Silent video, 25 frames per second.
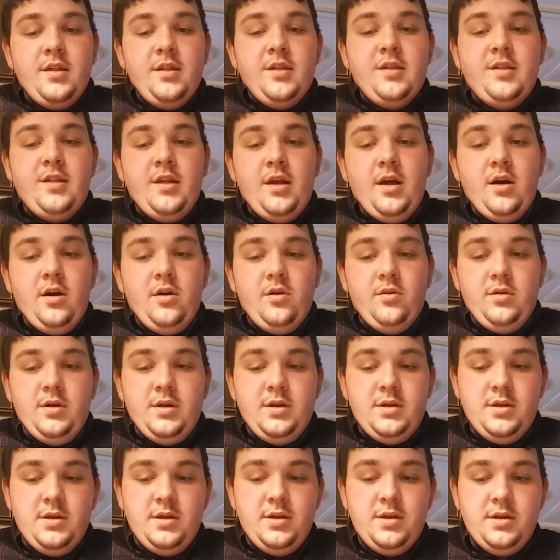So
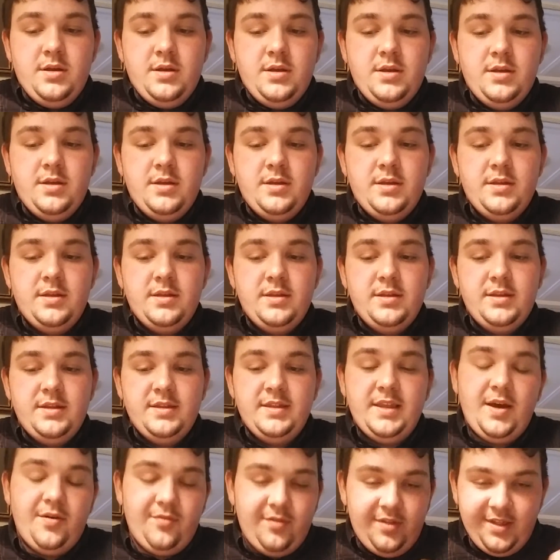
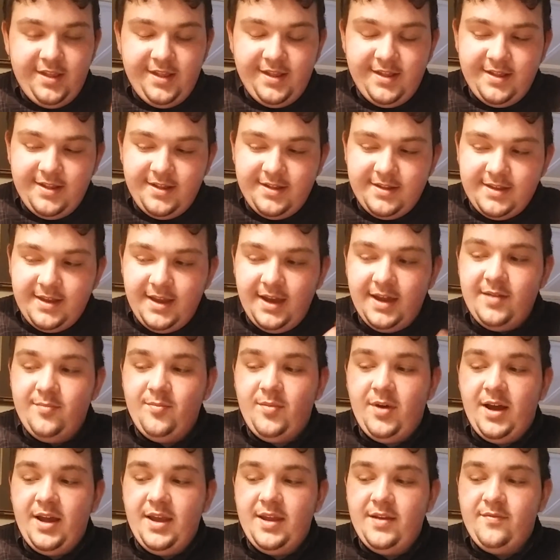that was kind of
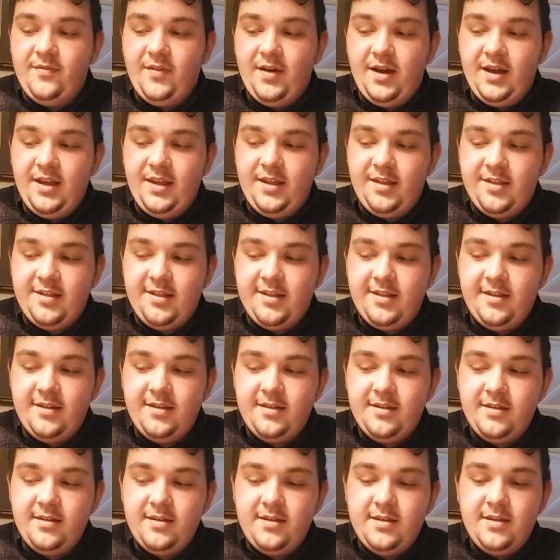my advice.
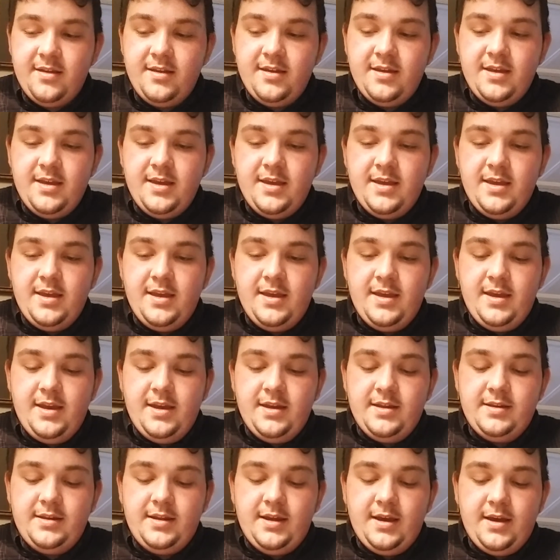
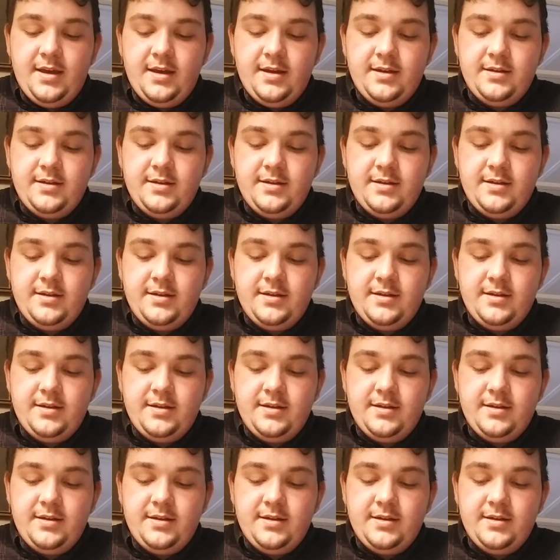And